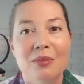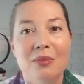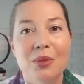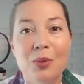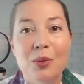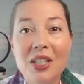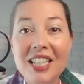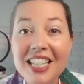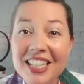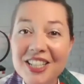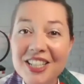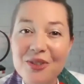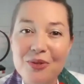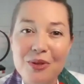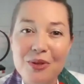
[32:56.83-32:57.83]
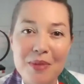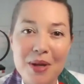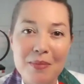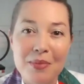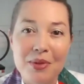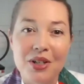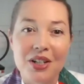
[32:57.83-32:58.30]
But we need to
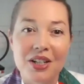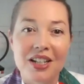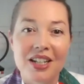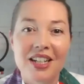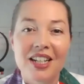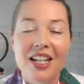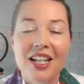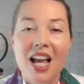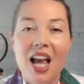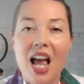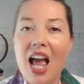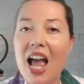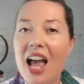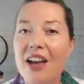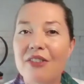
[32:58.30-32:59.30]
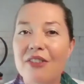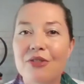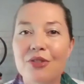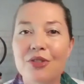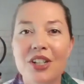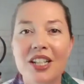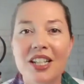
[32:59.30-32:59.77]
remember
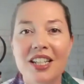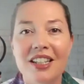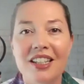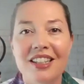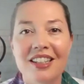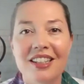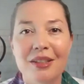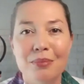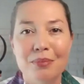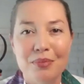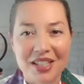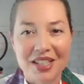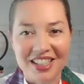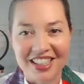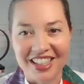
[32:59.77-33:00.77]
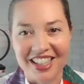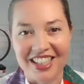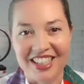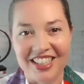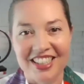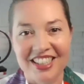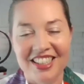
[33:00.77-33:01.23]
every
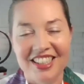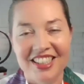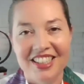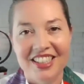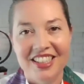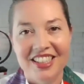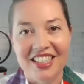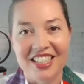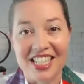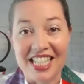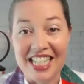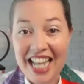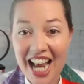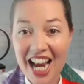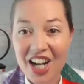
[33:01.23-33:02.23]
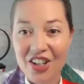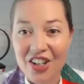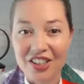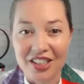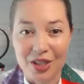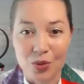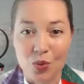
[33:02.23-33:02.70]
being is
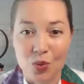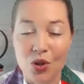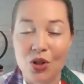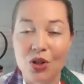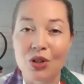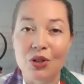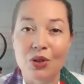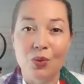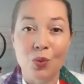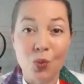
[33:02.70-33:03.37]
inherently wor-